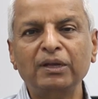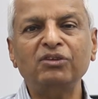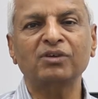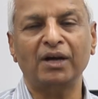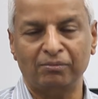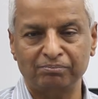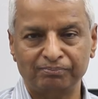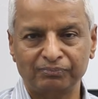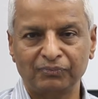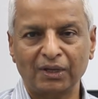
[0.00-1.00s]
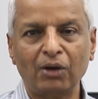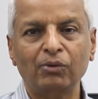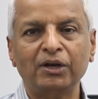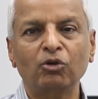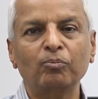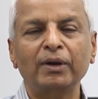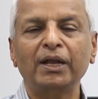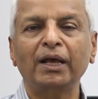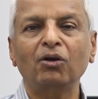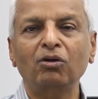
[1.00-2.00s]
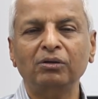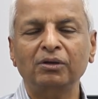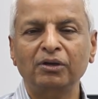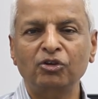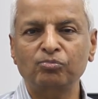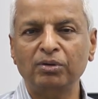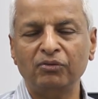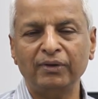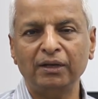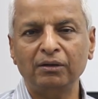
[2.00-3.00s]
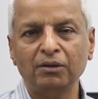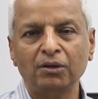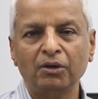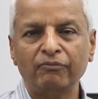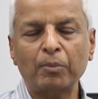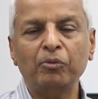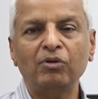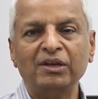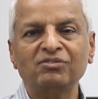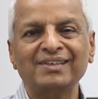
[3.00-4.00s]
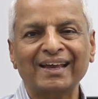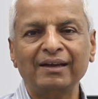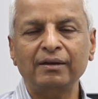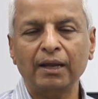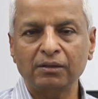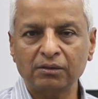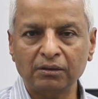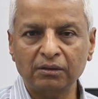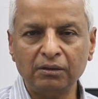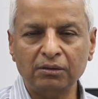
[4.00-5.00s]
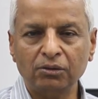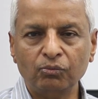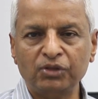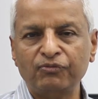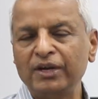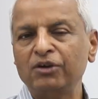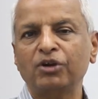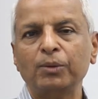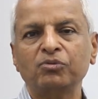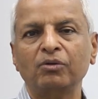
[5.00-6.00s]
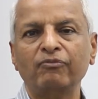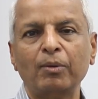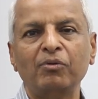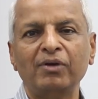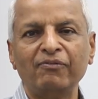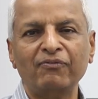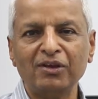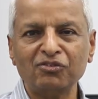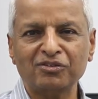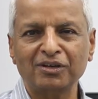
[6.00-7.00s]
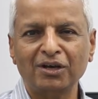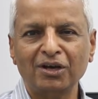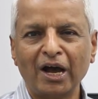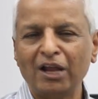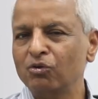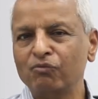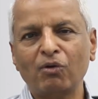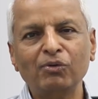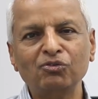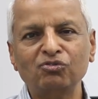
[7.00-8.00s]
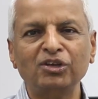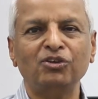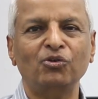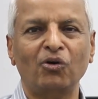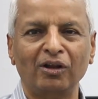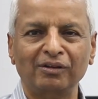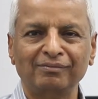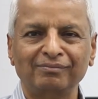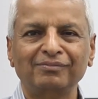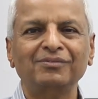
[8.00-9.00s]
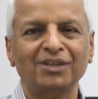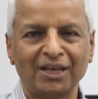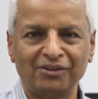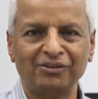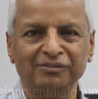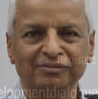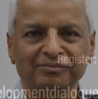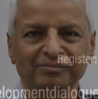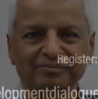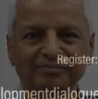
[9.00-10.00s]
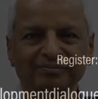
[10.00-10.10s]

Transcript: please come. Our development dialogue is between February 2nd and 3rd, with field trips on February 1st. I look forward to seeing you all. Thank you.